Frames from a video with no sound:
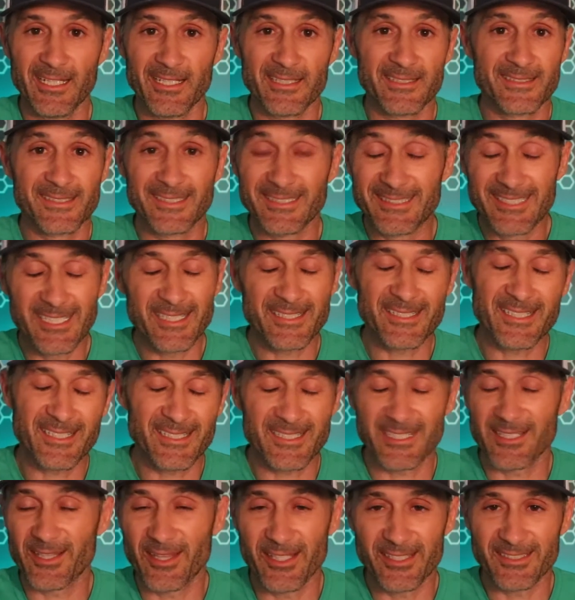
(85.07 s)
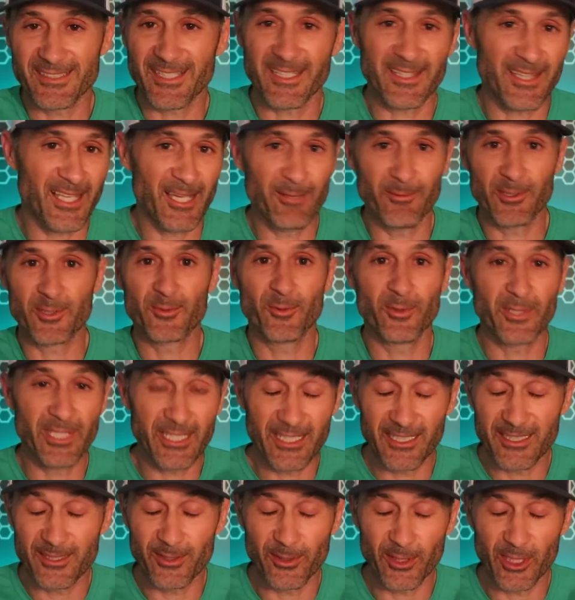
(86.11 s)
statistics and things like that, which we'll get
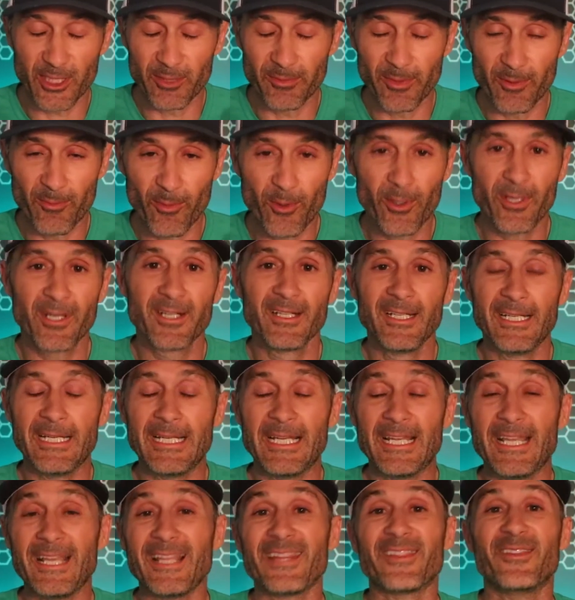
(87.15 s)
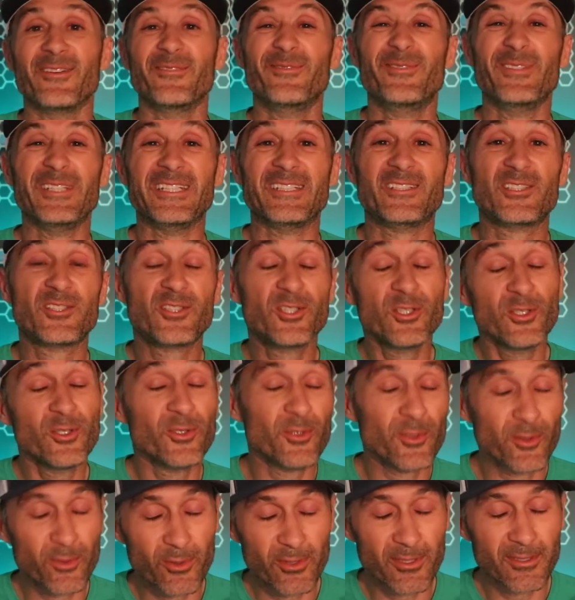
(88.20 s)
into a little bit more. The
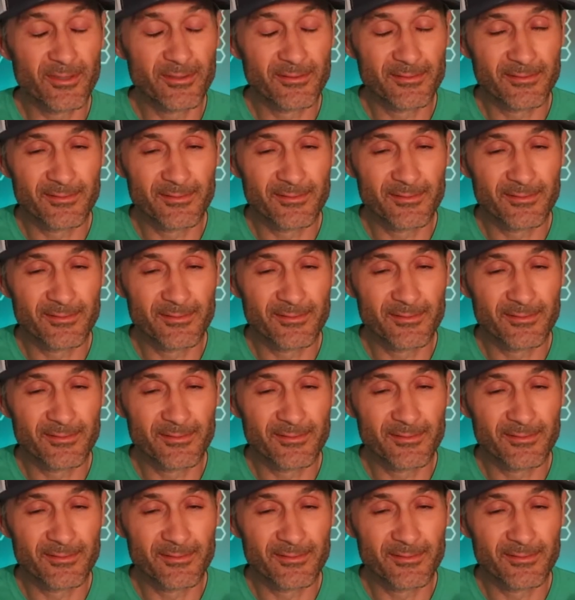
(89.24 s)
V2